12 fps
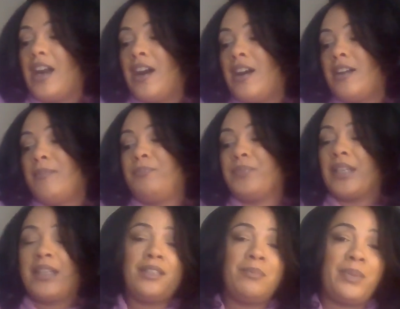Um, a
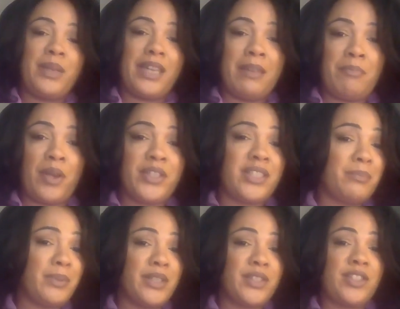little bit
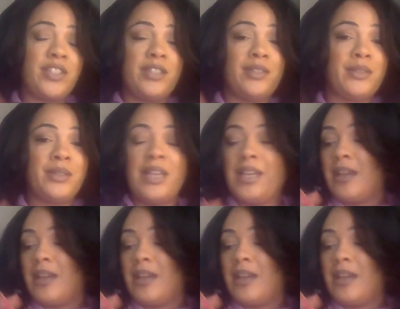impossible to